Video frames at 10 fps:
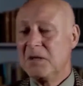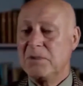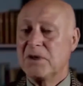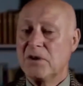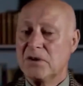
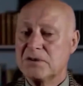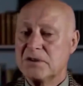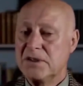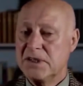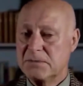
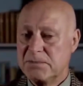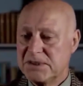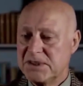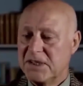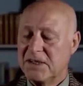because this
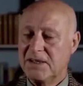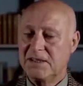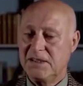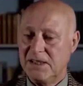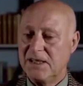particular
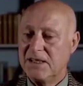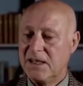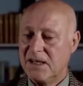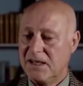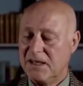
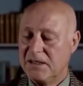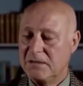DNA,